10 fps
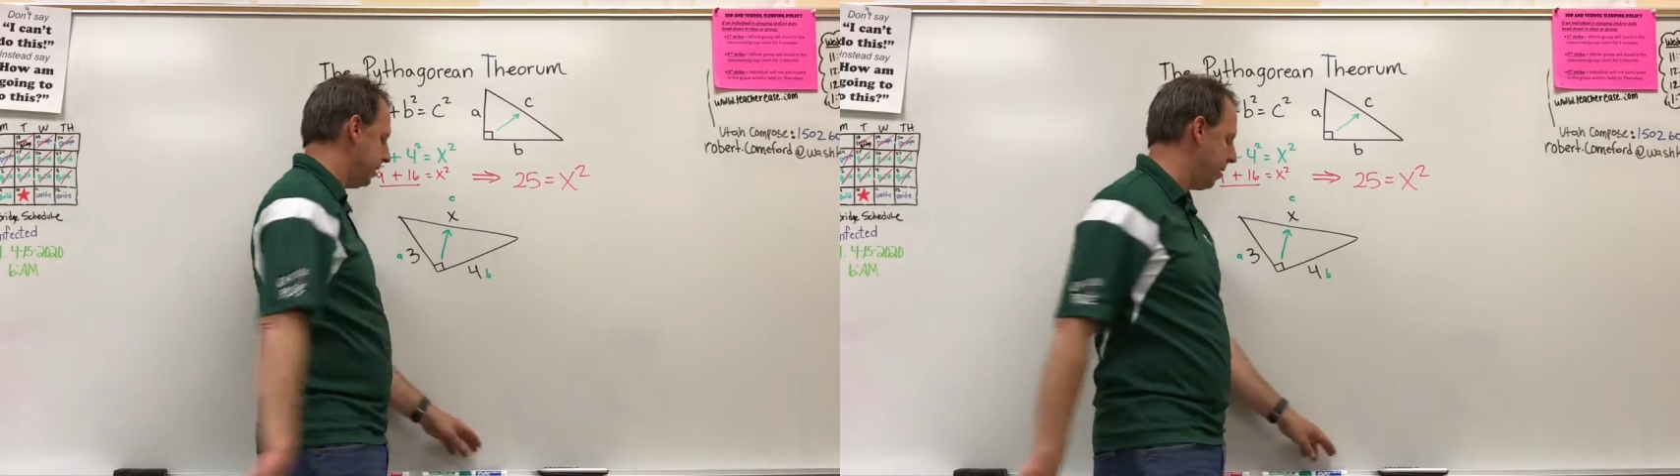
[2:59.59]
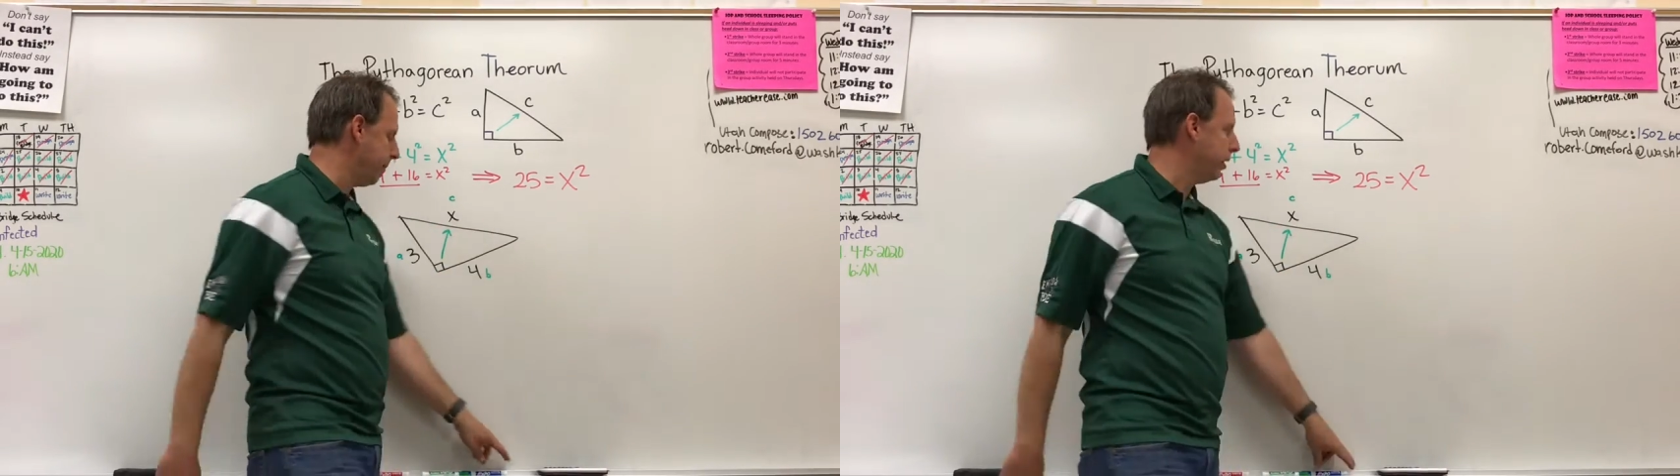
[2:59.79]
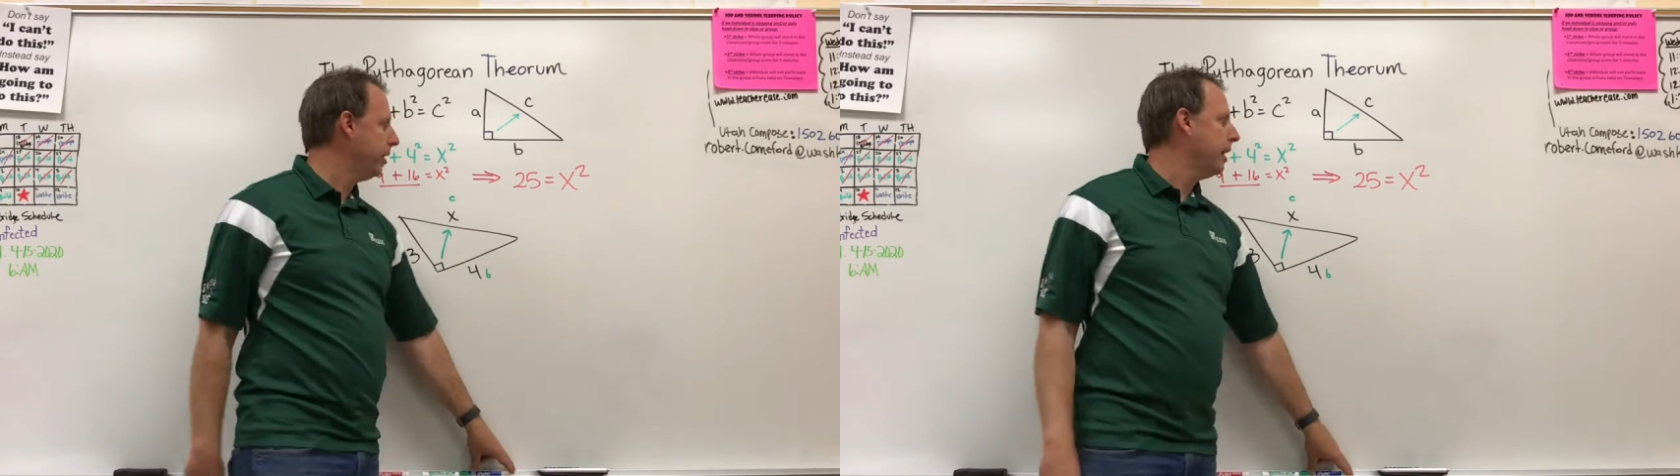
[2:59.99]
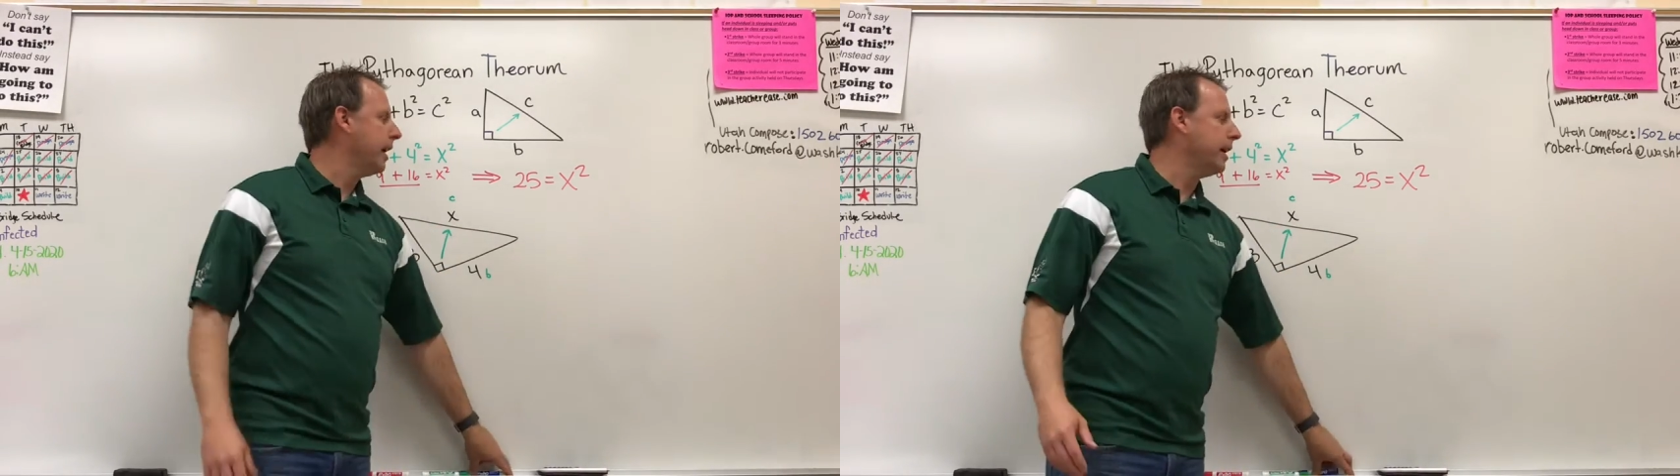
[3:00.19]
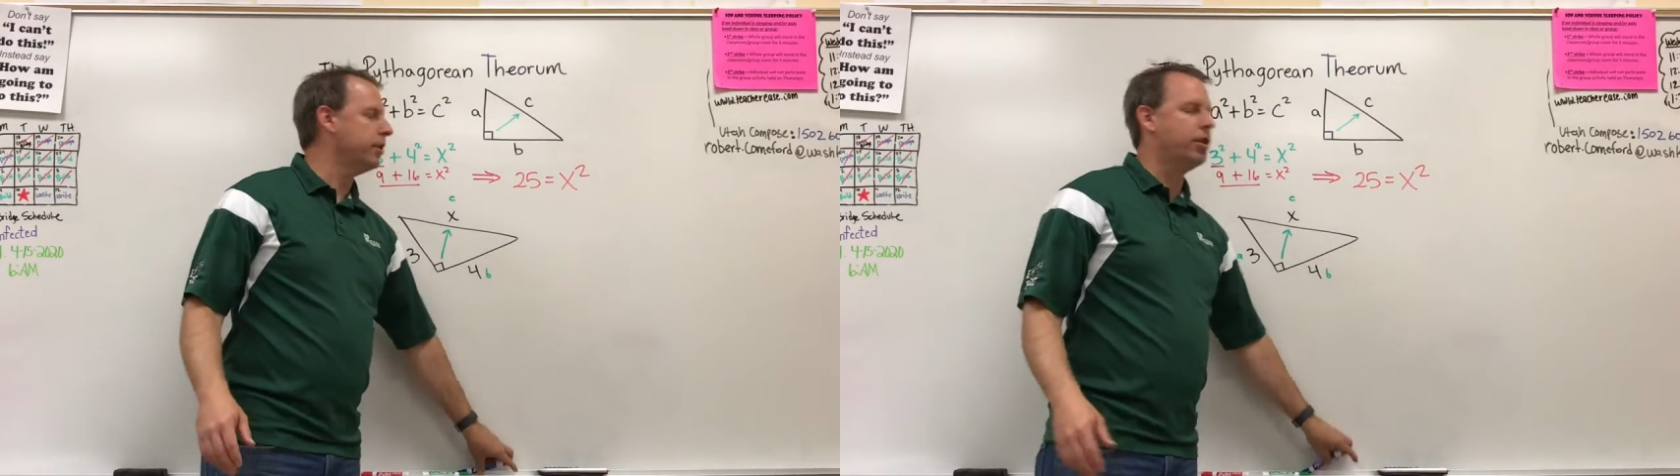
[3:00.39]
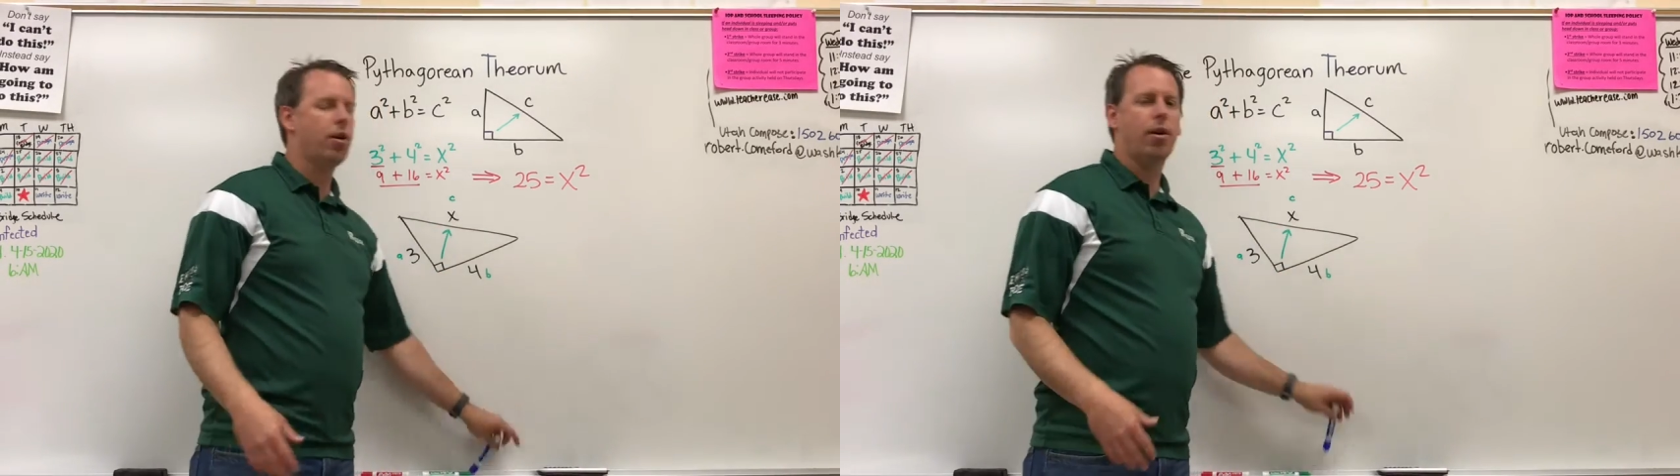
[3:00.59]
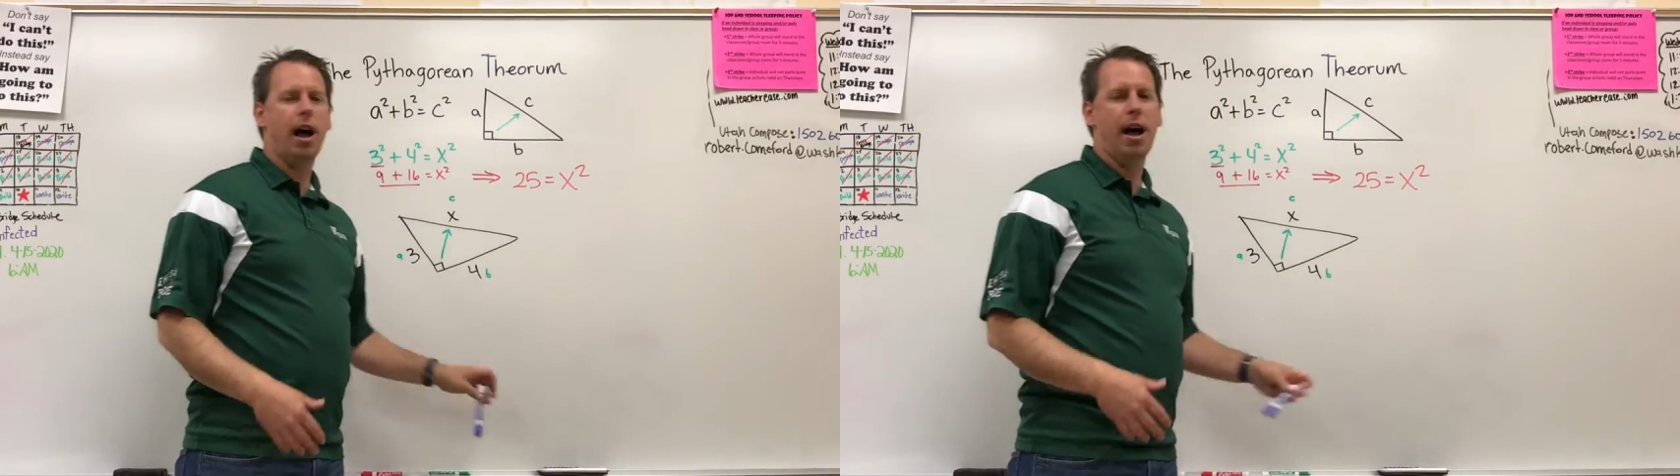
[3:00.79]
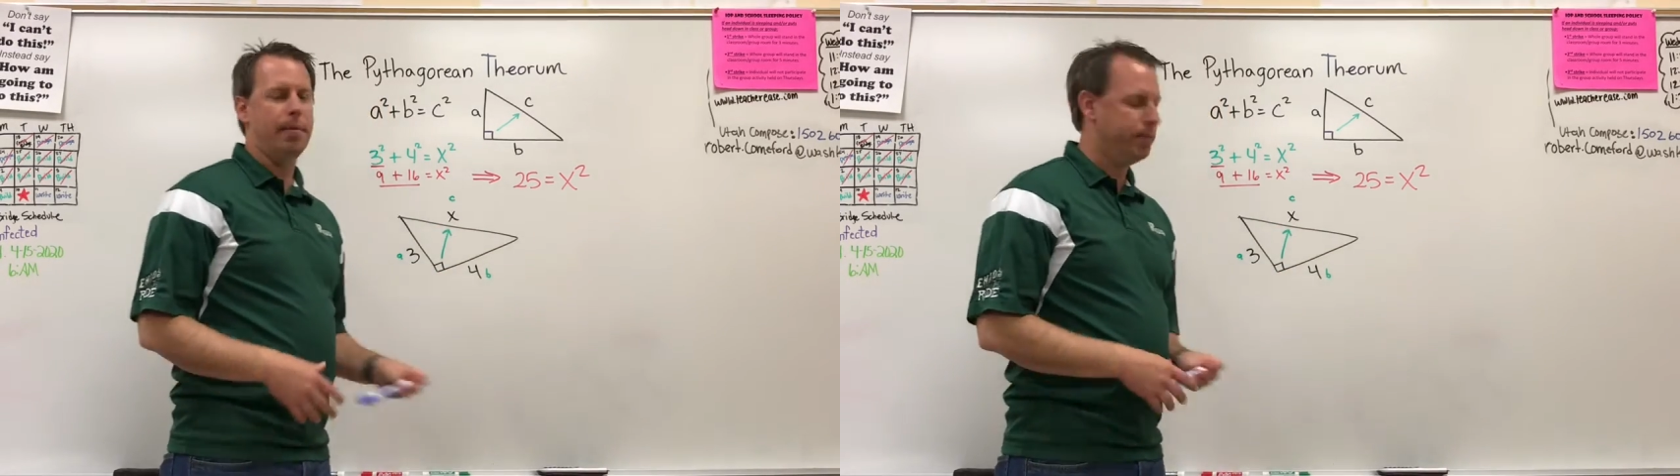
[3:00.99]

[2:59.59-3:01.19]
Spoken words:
number, and so